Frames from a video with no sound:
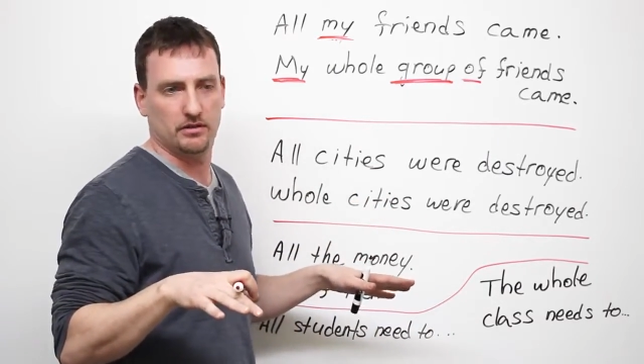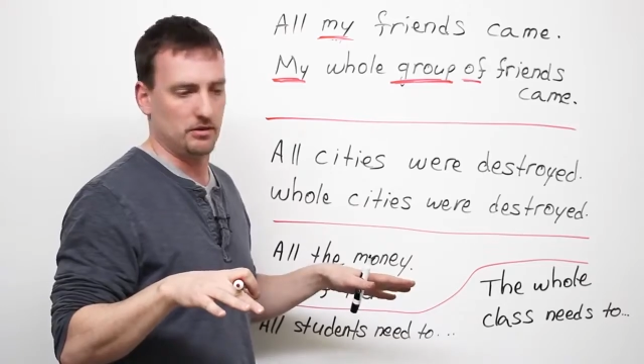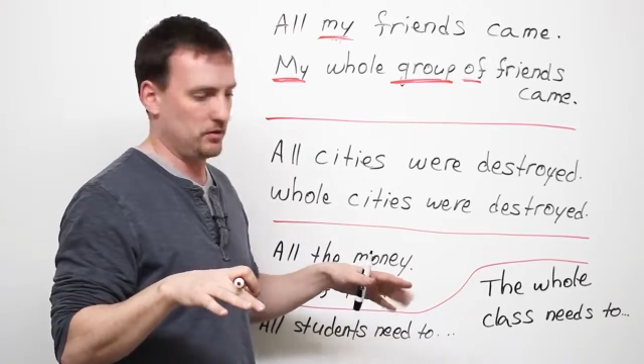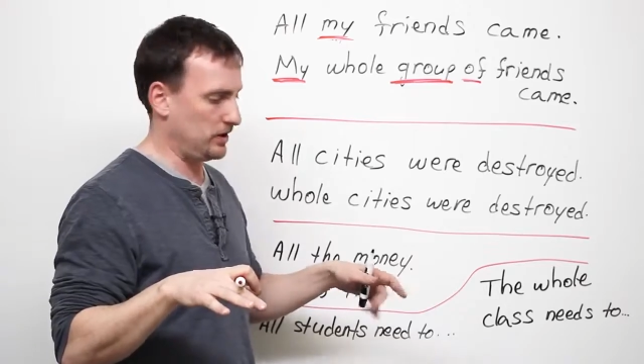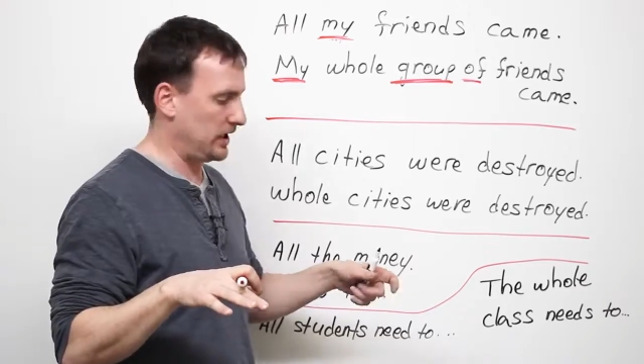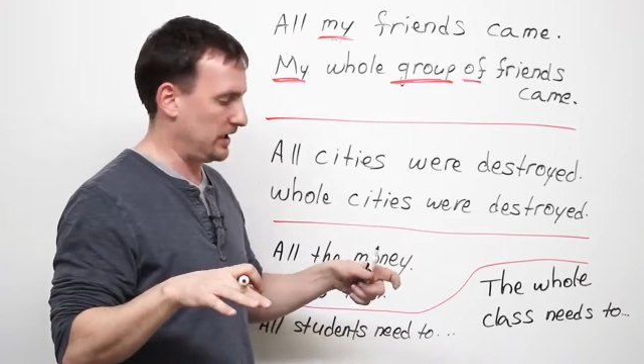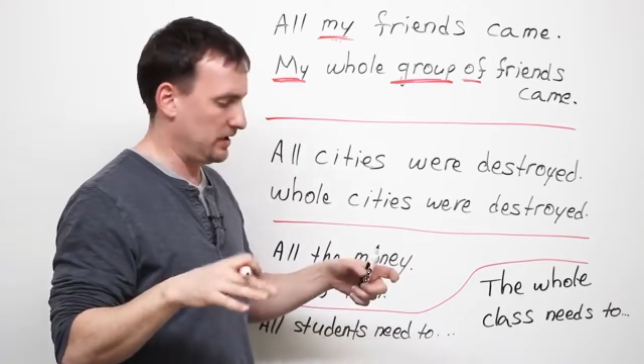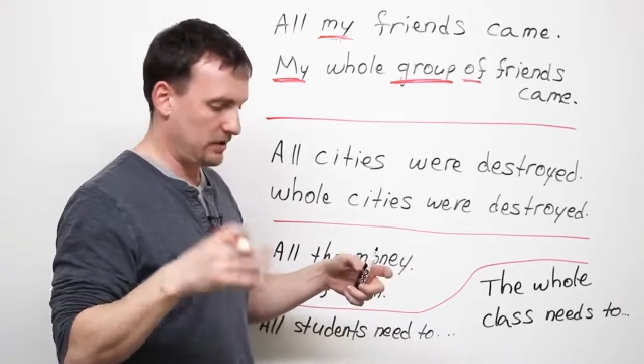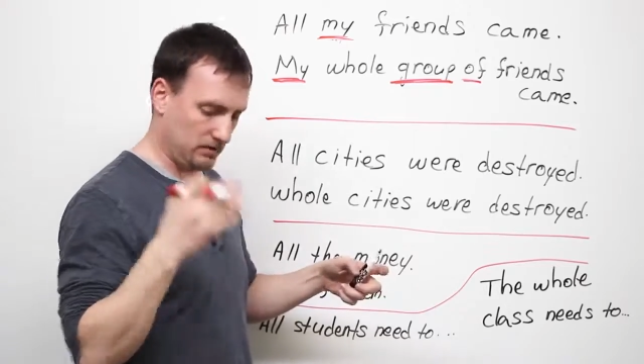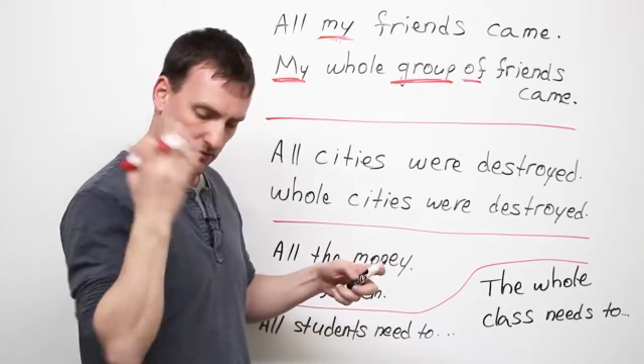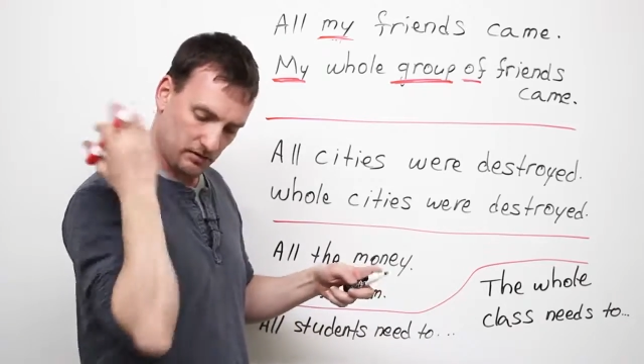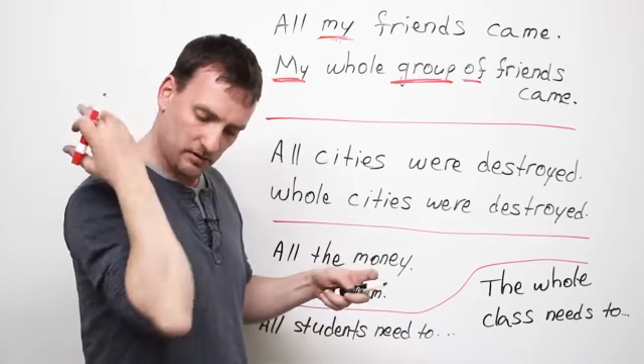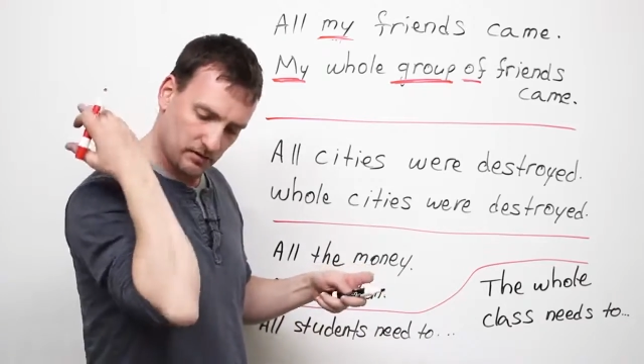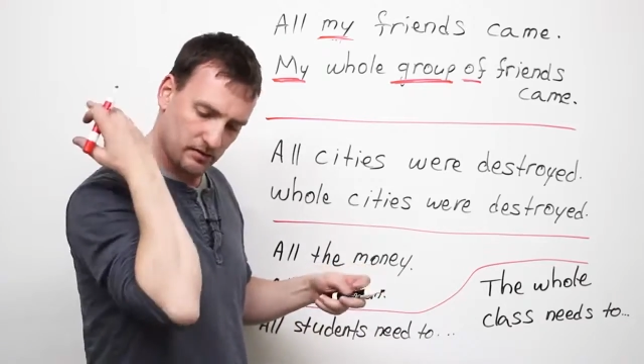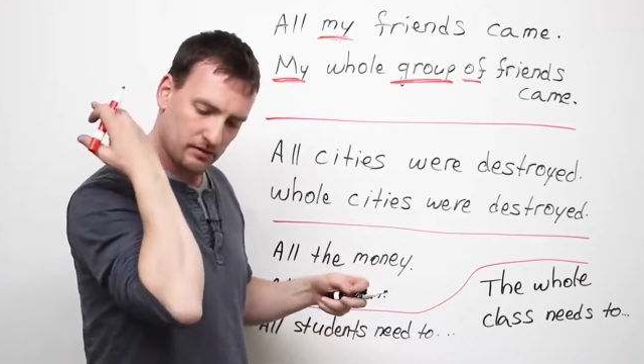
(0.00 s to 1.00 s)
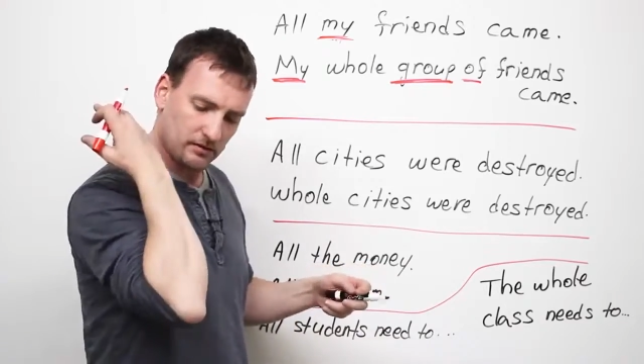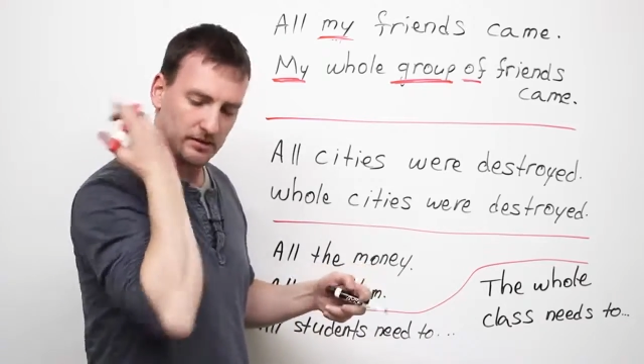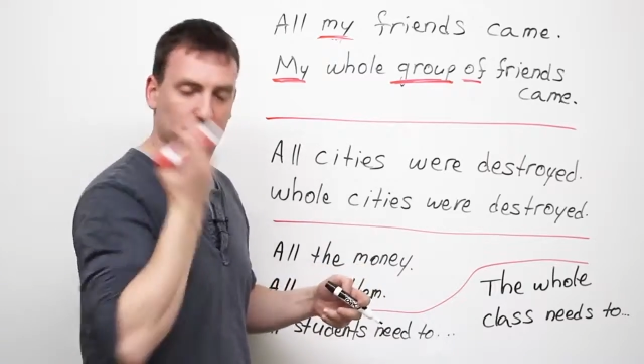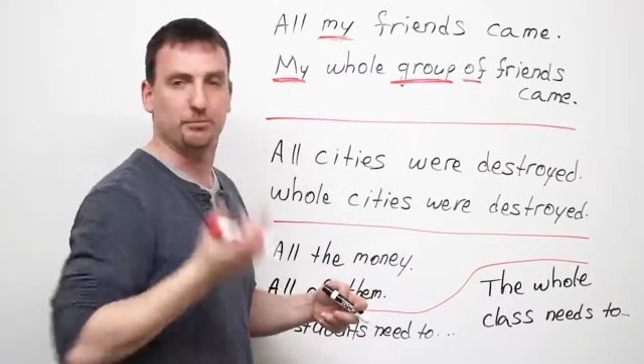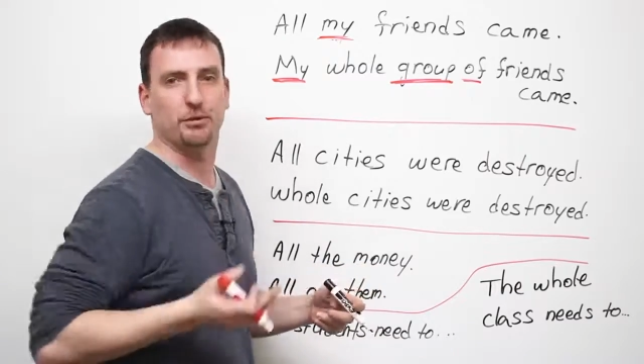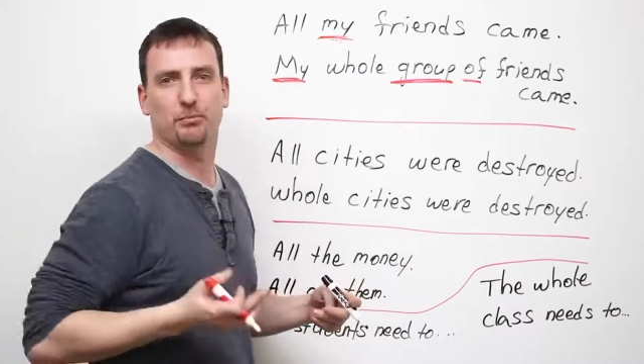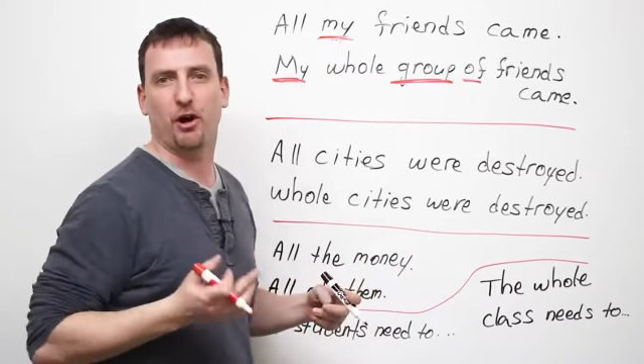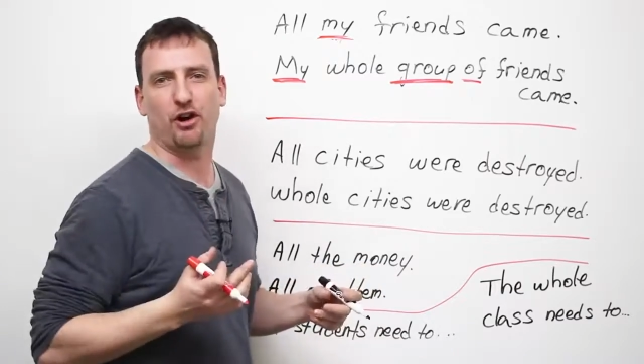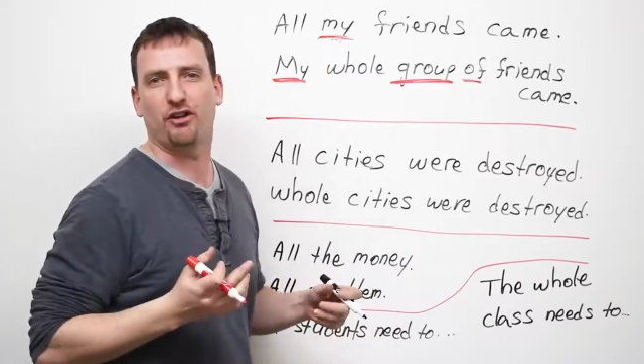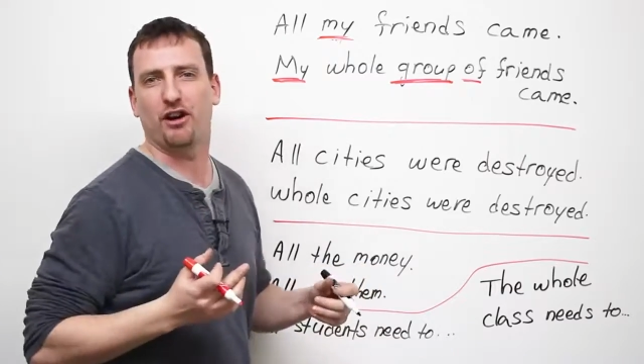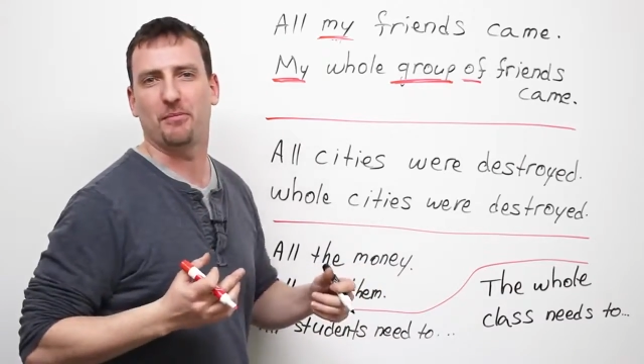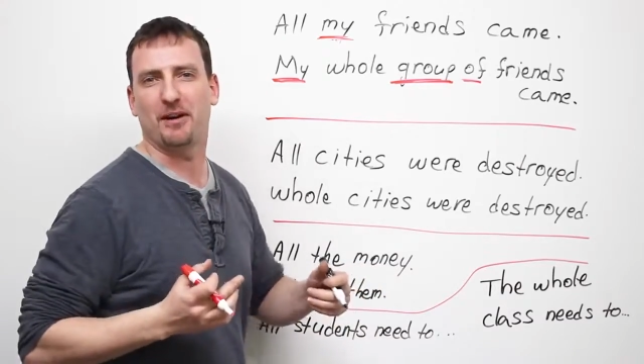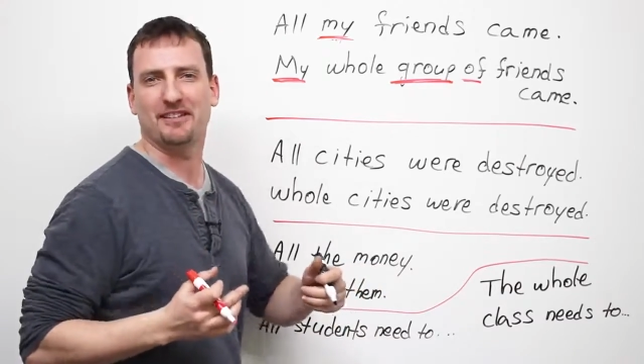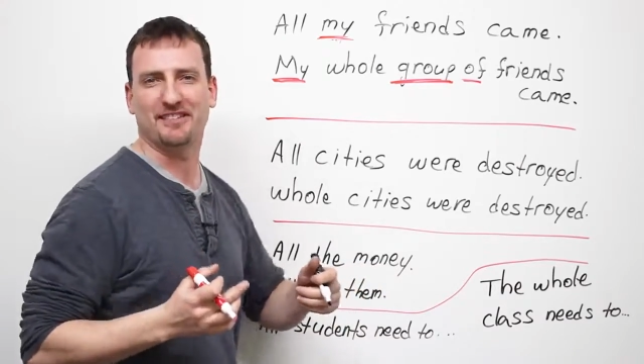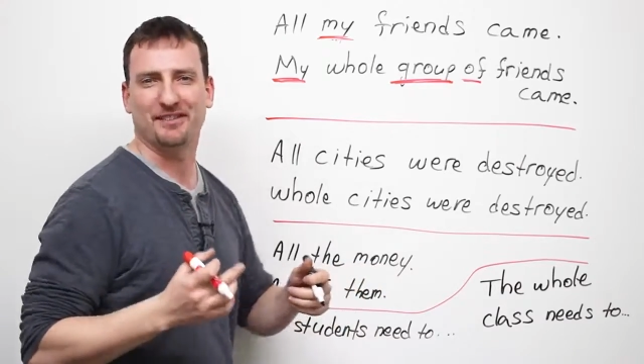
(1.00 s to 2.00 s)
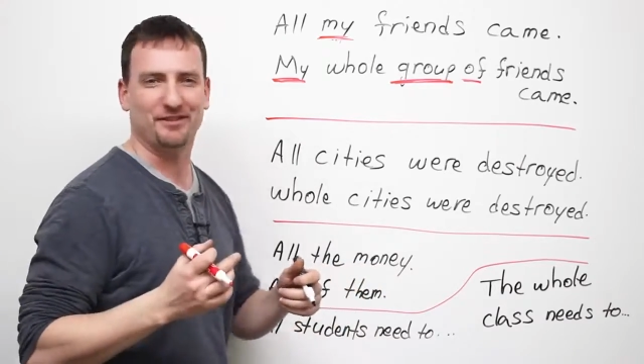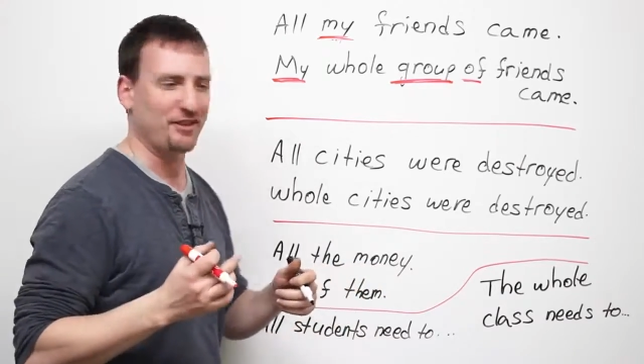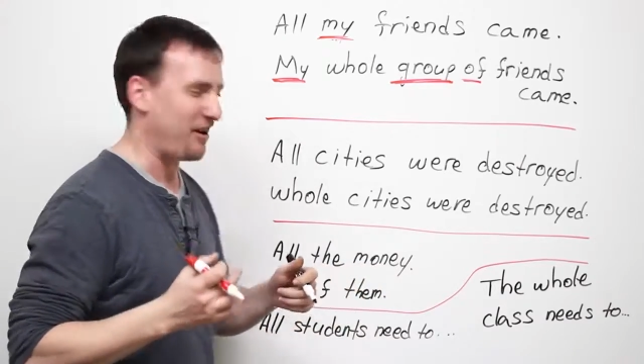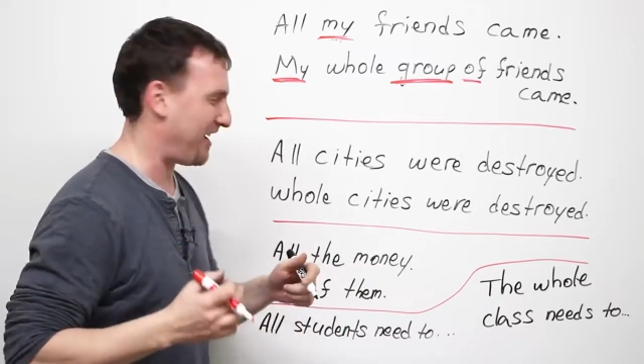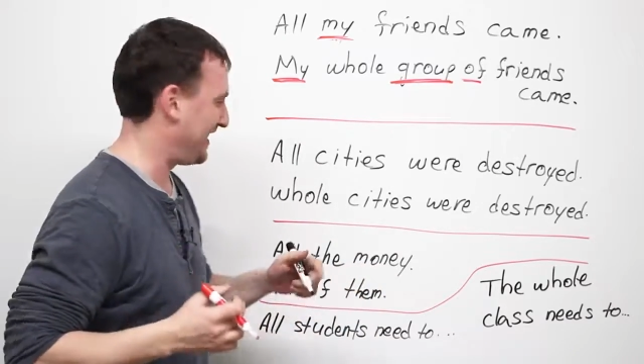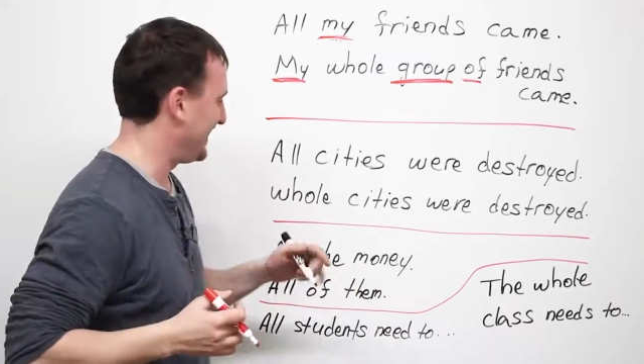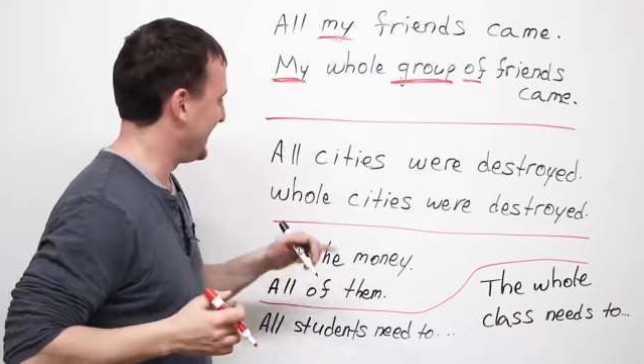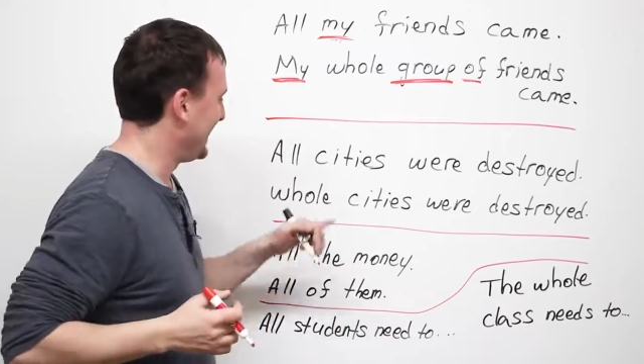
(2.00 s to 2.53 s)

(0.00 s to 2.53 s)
Okay? Let's put a marker on myself, sorry.